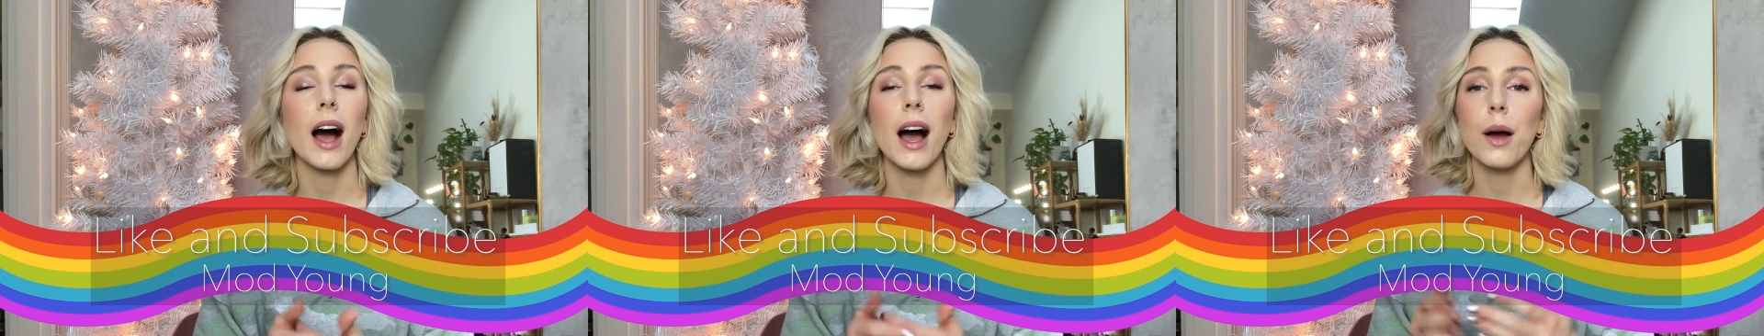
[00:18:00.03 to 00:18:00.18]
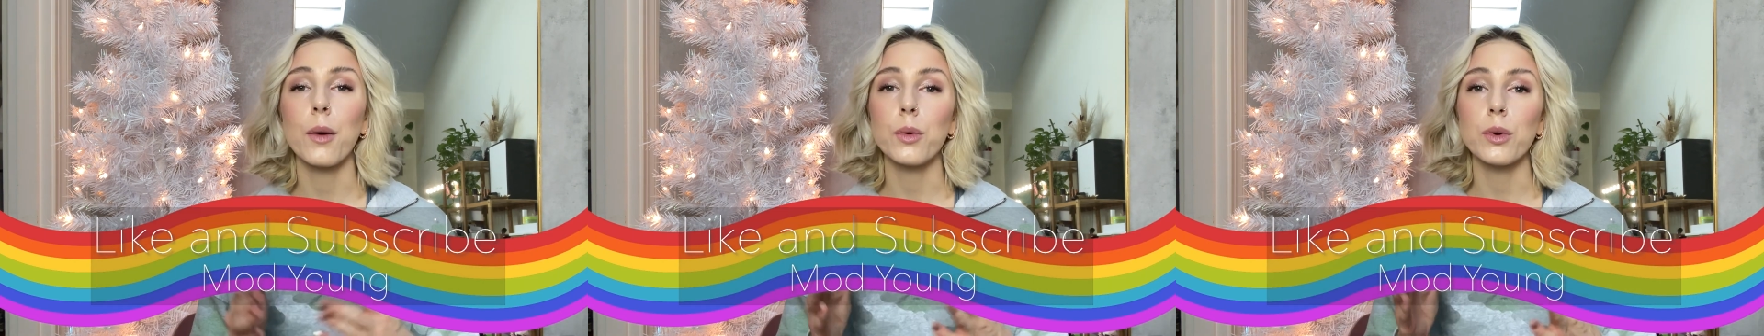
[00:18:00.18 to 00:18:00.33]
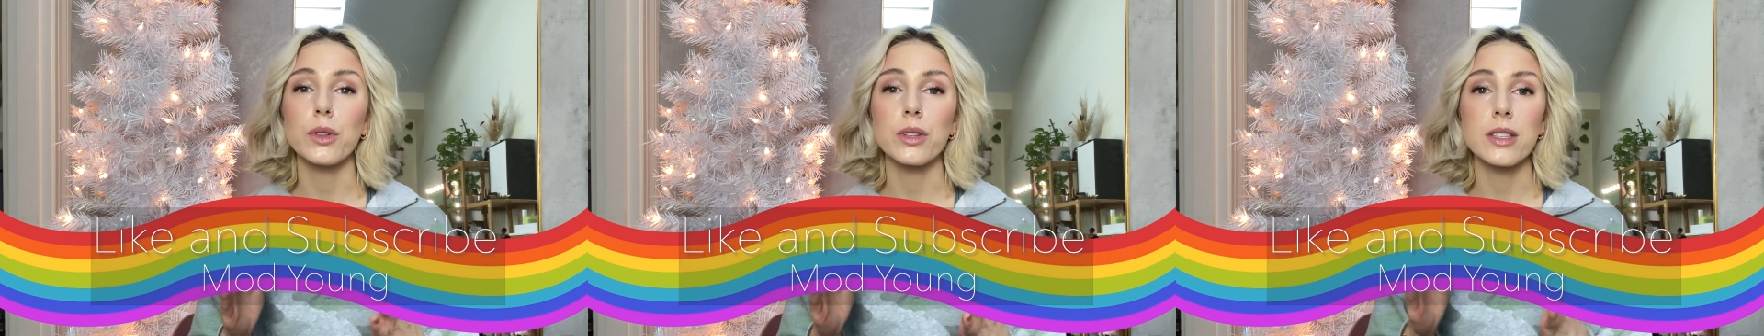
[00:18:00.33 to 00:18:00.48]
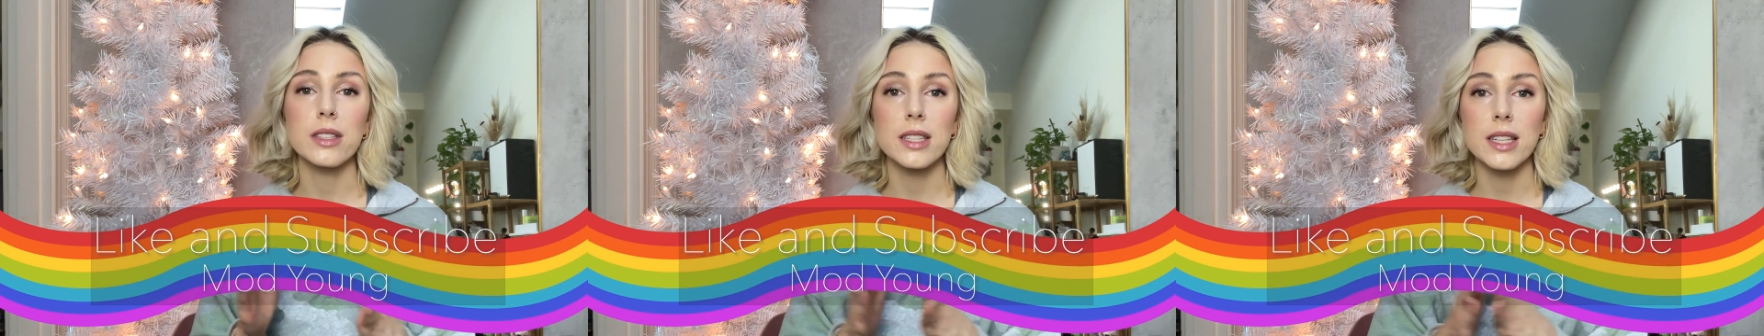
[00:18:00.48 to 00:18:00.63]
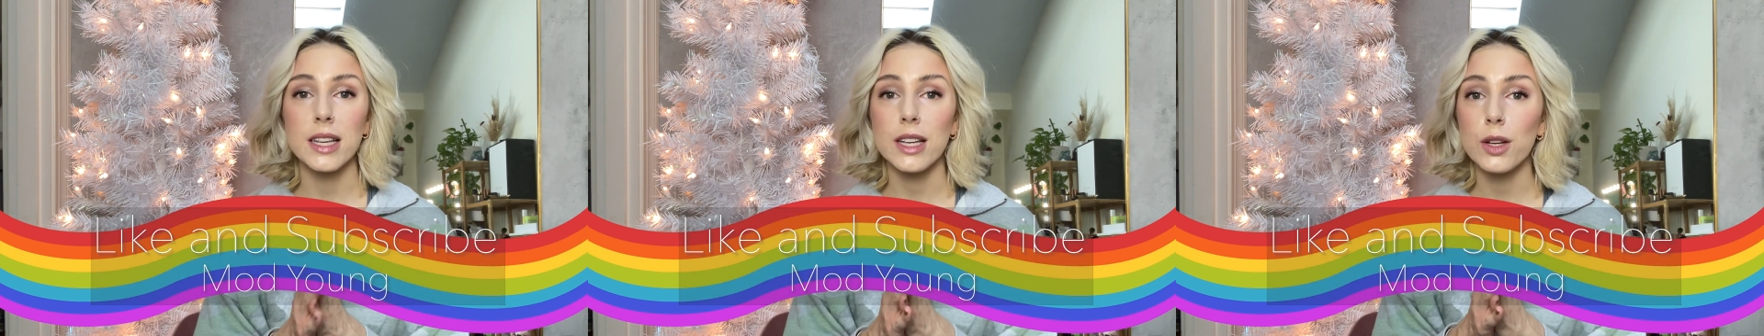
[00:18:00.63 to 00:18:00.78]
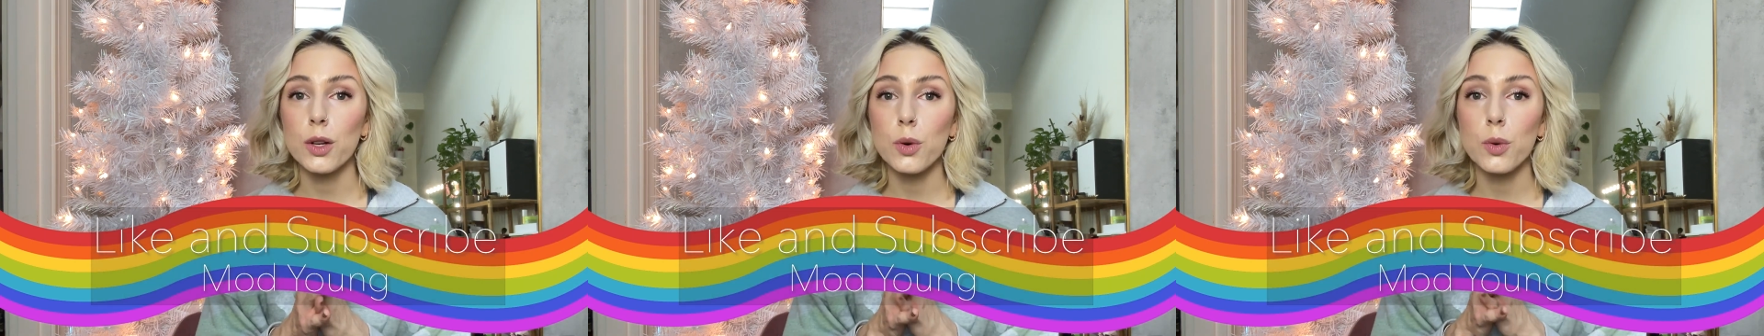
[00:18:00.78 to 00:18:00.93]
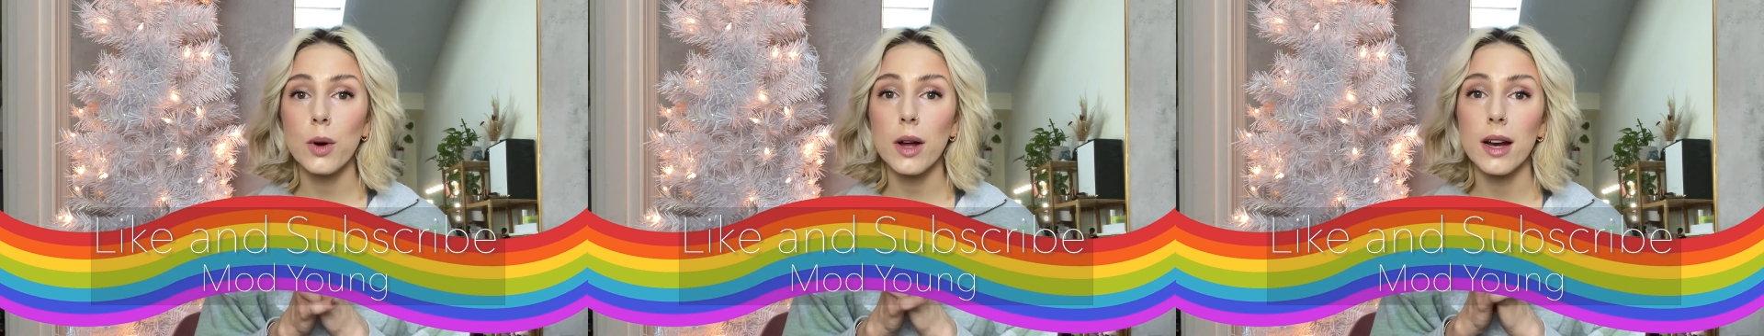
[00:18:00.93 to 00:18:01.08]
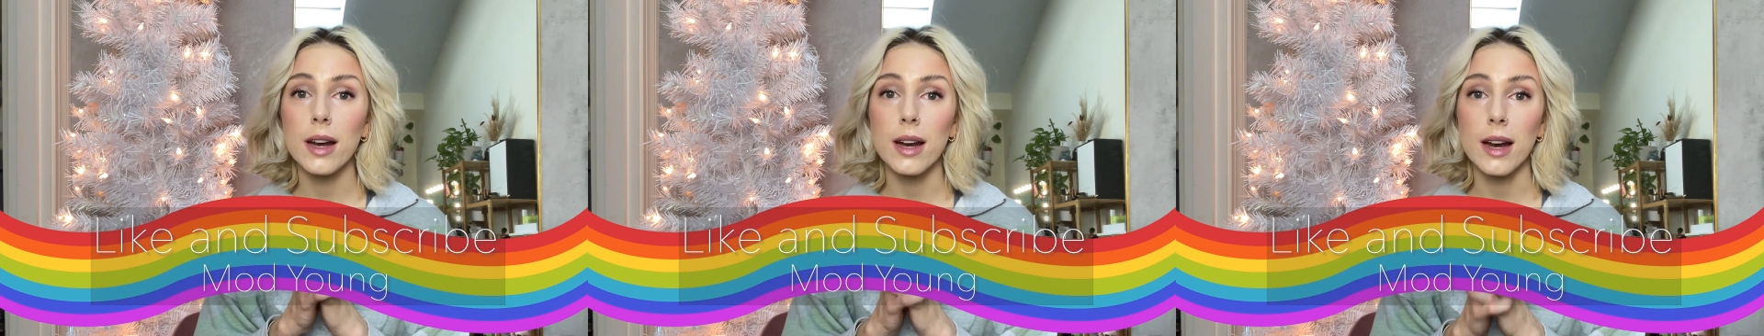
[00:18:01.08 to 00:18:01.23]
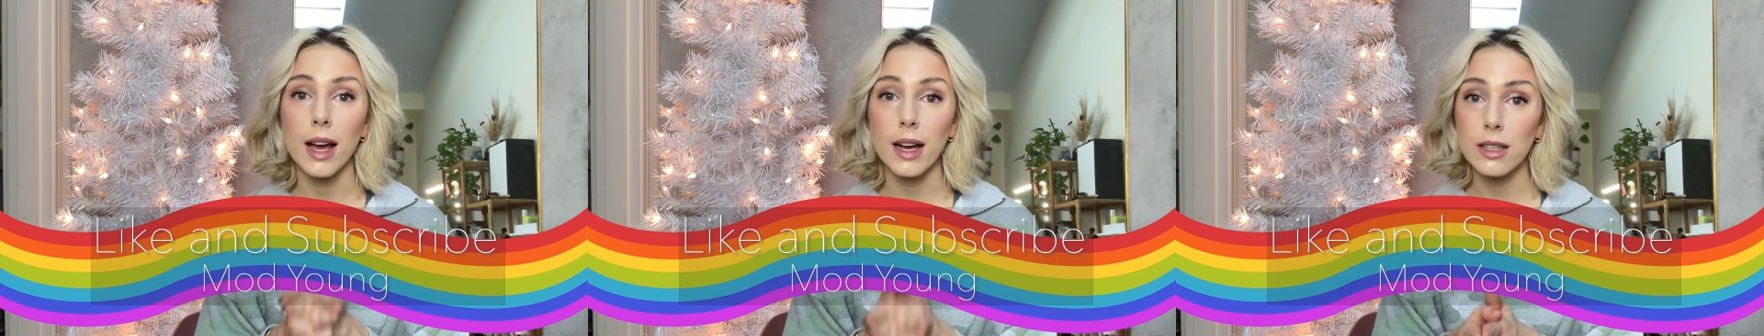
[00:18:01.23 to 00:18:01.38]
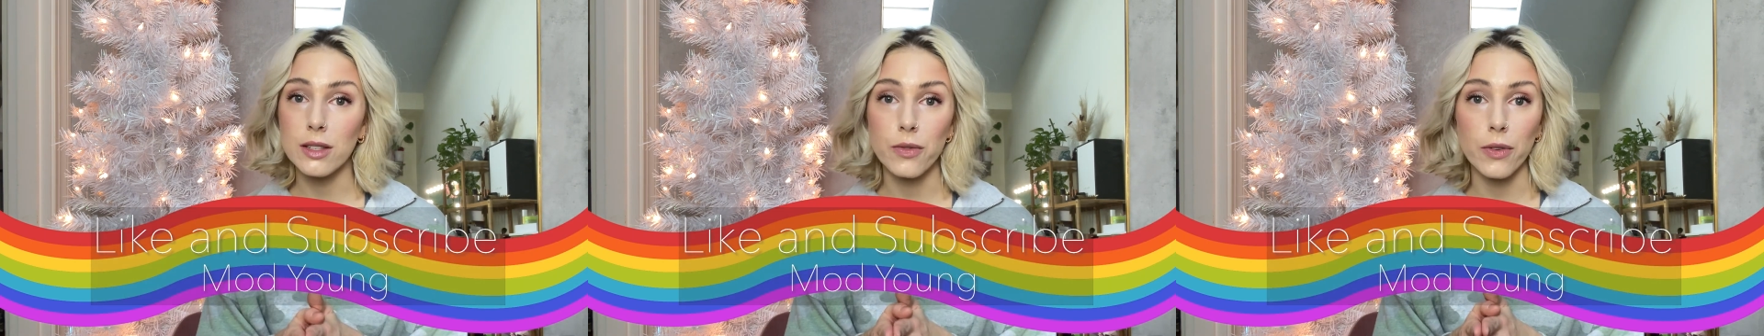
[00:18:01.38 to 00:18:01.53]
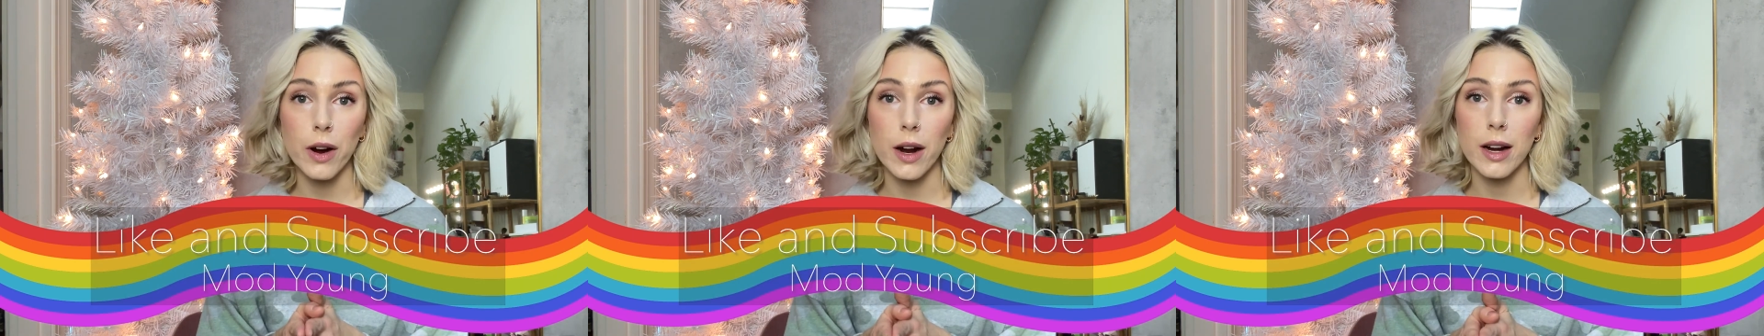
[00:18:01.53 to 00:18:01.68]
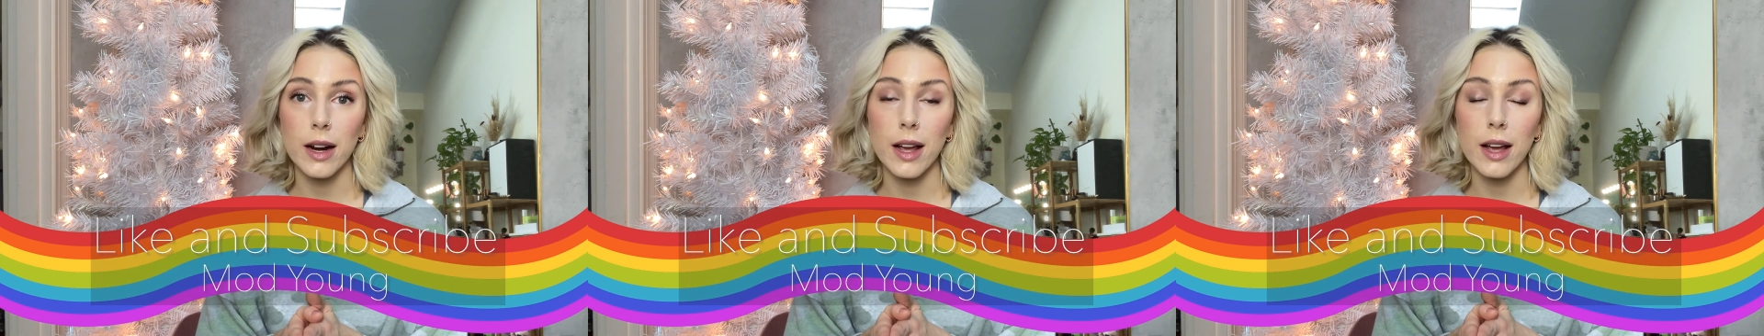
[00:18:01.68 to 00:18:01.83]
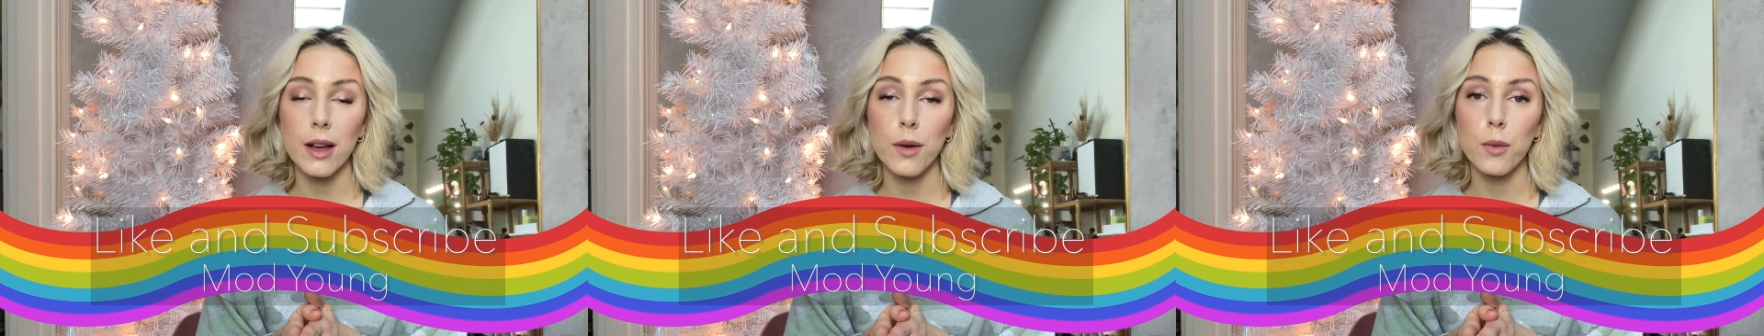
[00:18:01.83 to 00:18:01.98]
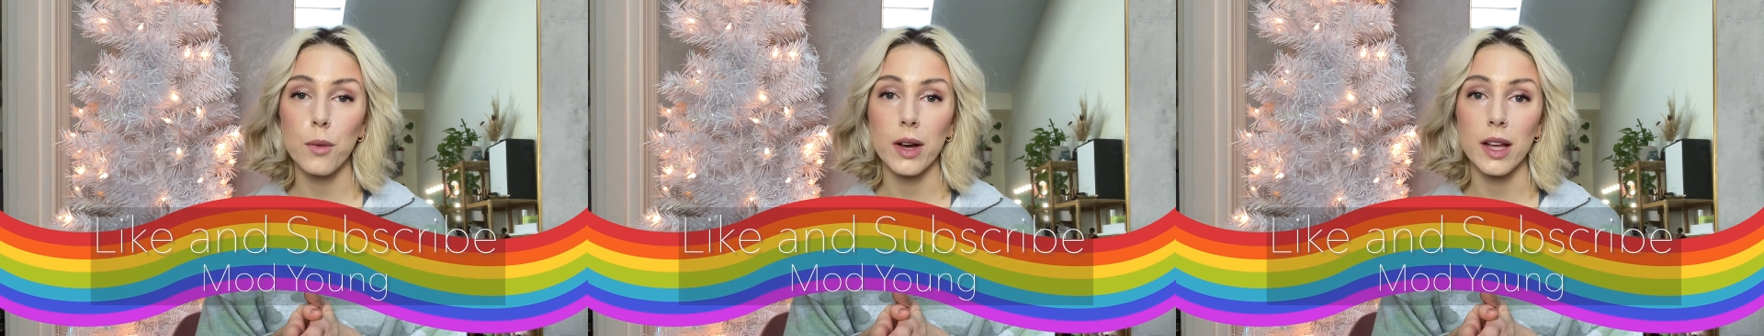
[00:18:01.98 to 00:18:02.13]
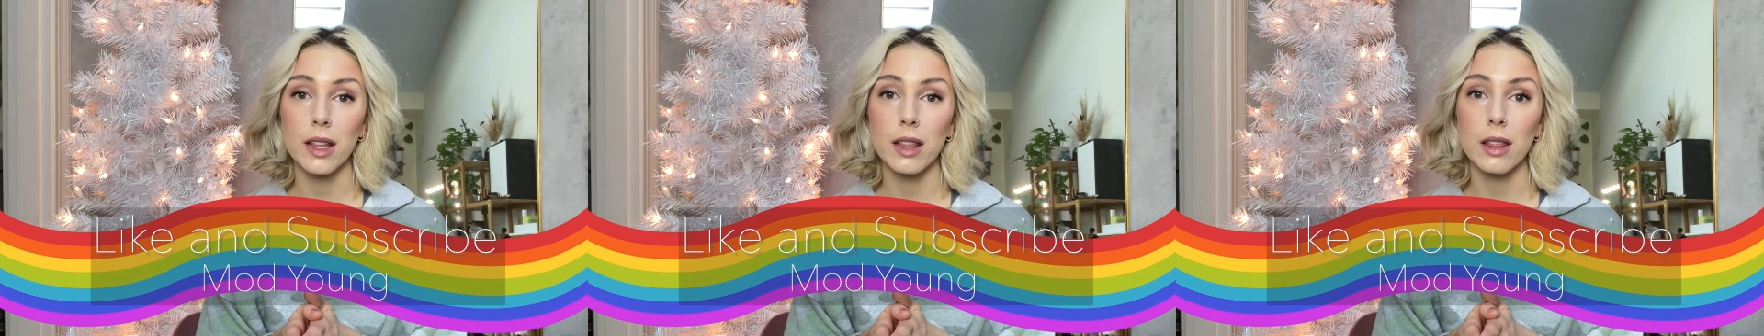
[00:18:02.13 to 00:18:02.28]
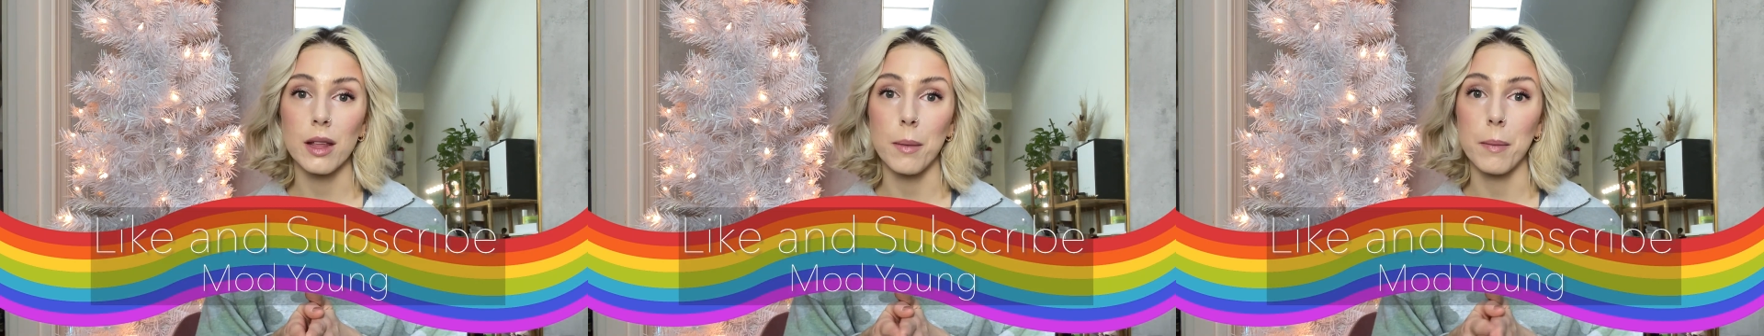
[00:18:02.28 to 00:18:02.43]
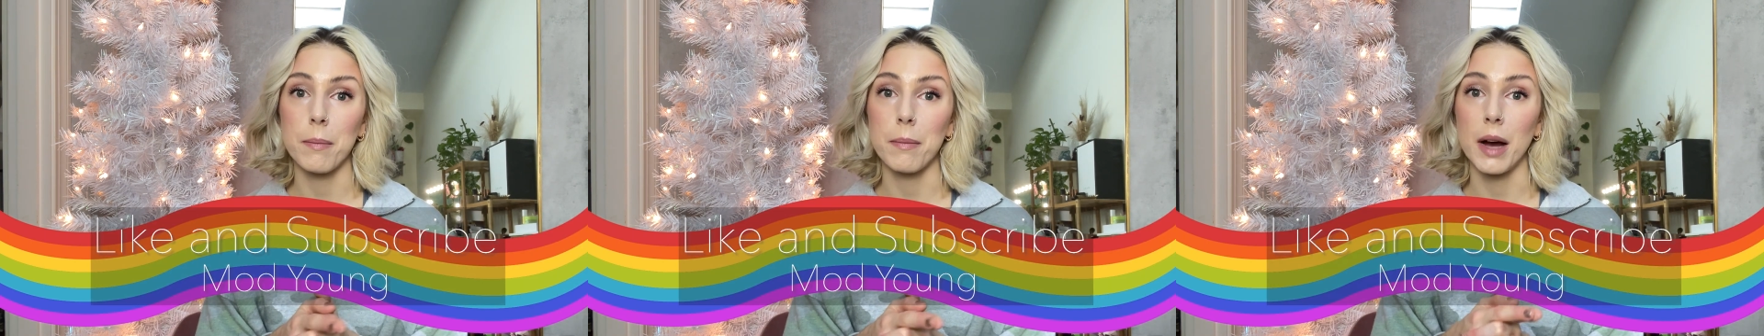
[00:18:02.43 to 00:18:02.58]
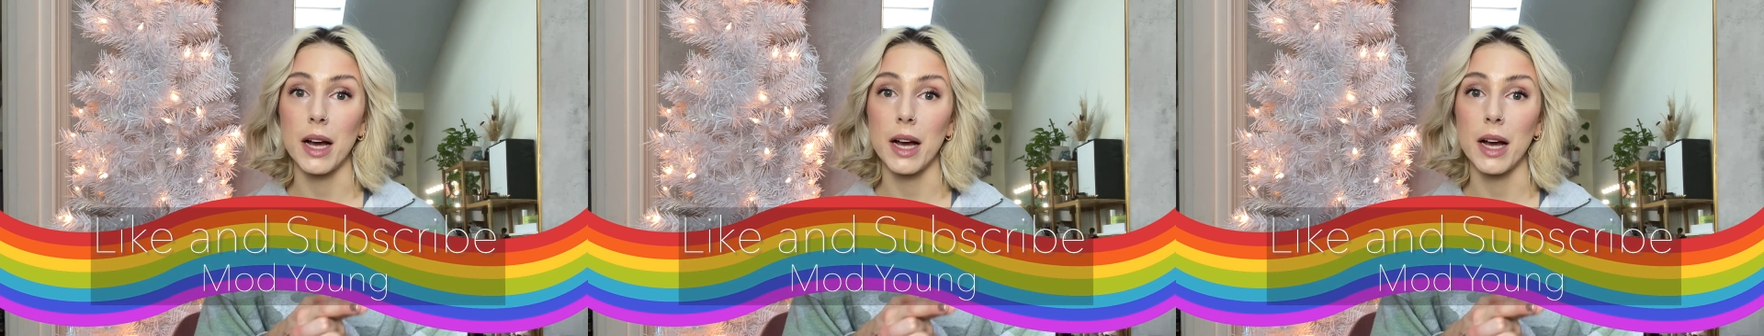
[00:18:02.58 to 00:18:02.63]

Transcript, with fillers: I will see you next Friday with